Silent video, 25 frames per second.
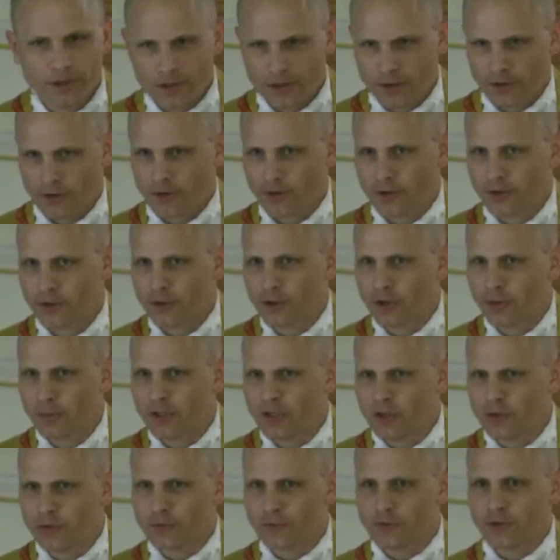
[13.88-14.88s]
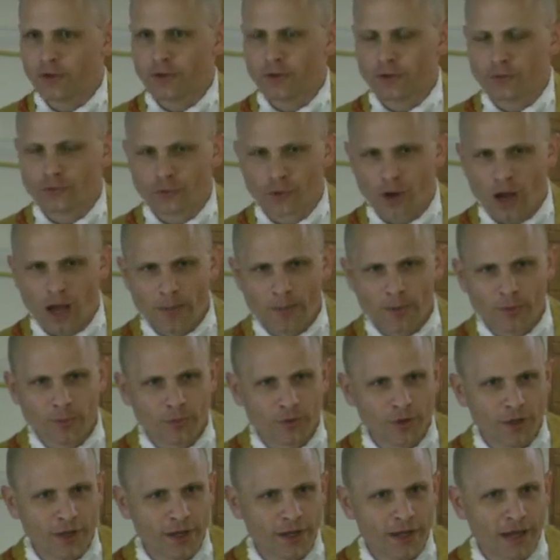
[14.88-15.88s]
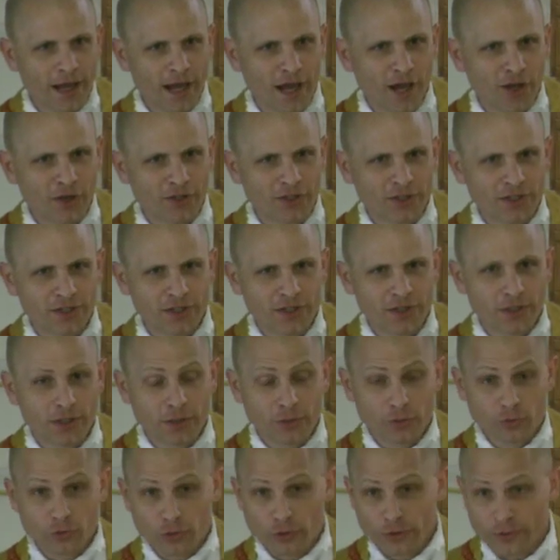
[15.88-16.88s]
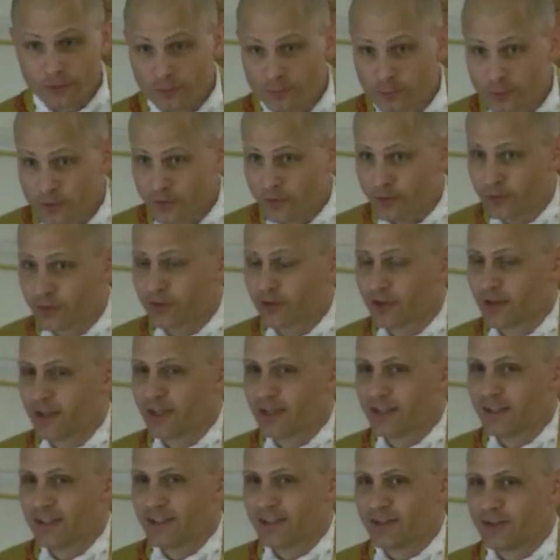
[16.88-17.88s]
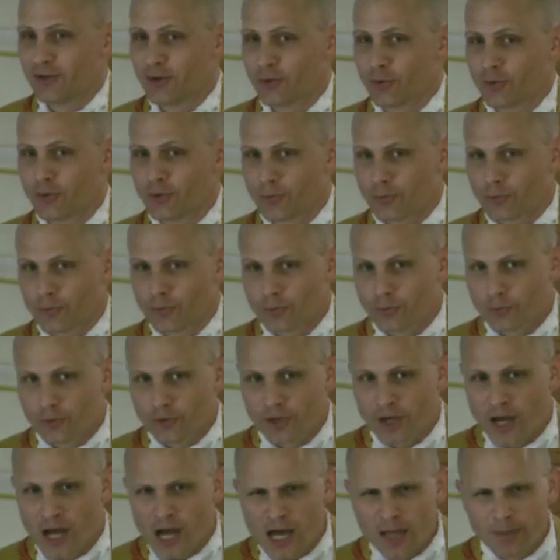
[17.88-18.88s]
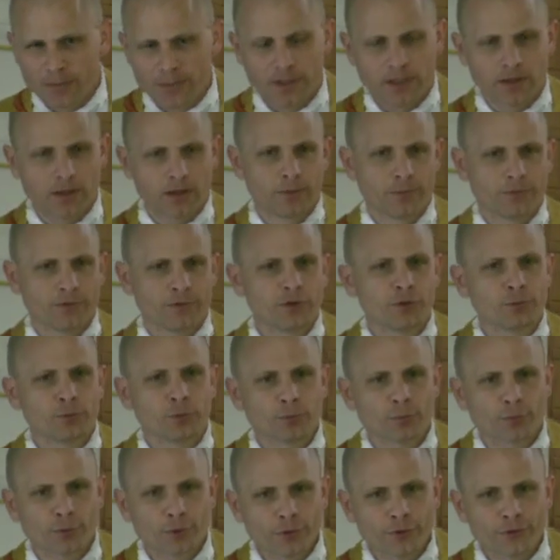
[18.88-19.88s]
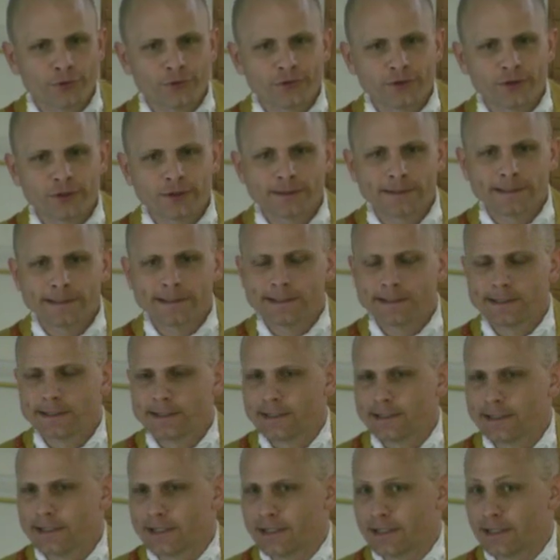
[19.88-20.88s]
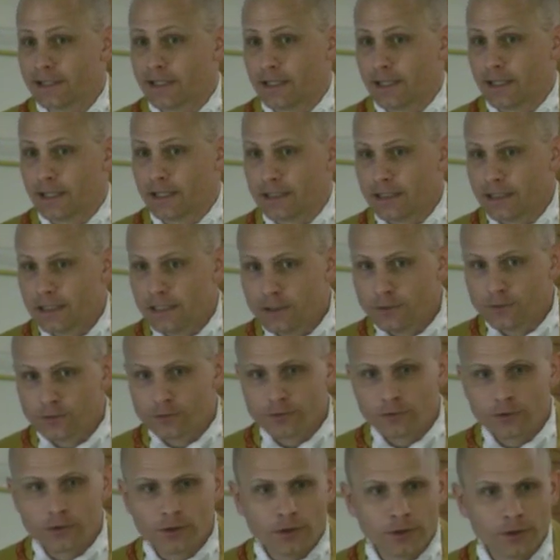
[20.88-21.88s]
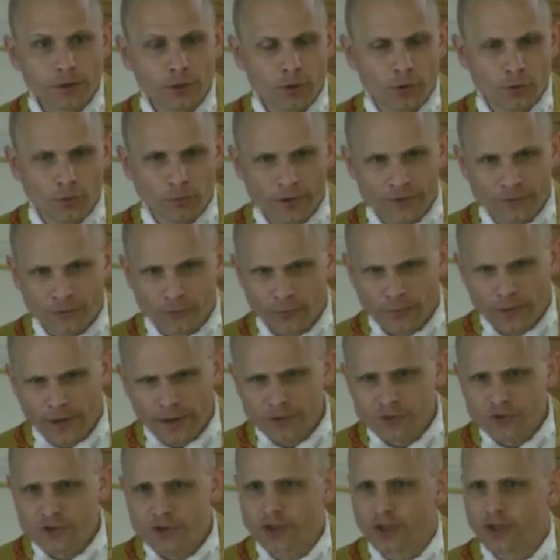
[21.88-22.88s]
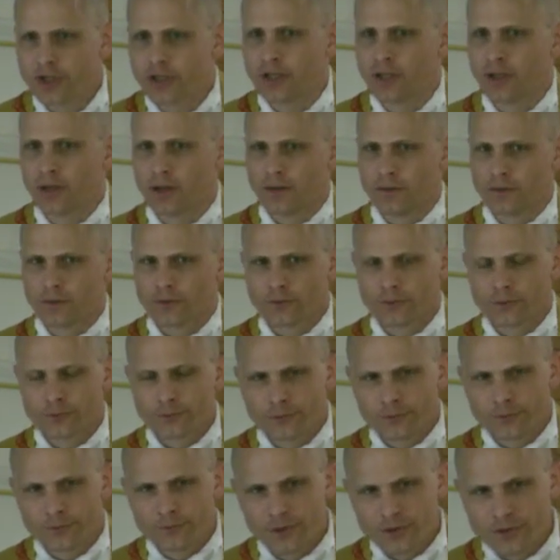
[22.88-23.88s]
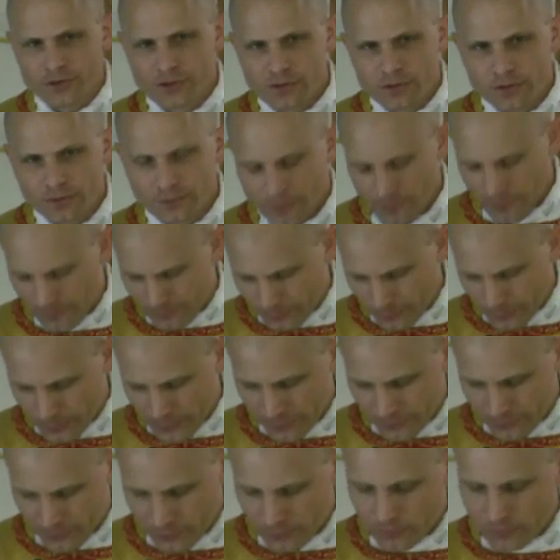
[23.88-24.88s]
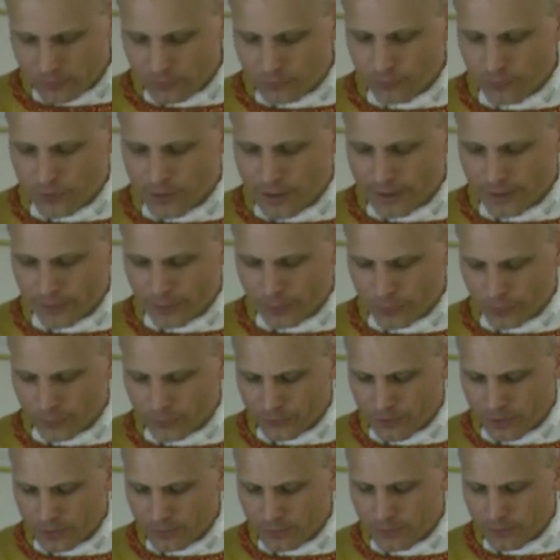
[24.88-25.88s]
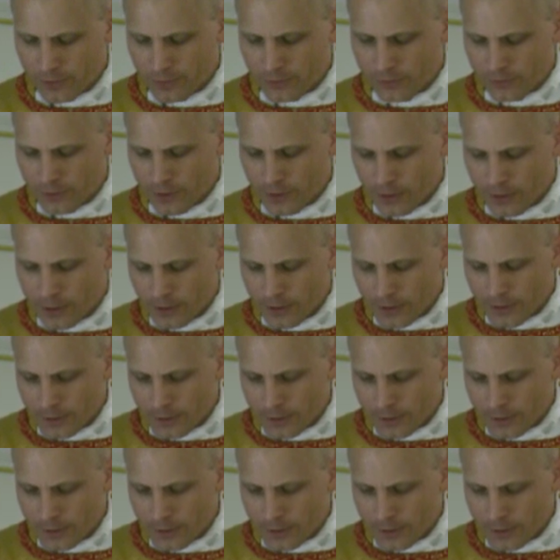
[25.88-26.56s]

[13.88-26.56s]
there? You see the drama played out in Christmas, where God becomes a human person, and then in Easter, the resurrection and the crucifixion that takes place on Good Friday, all those kind of things.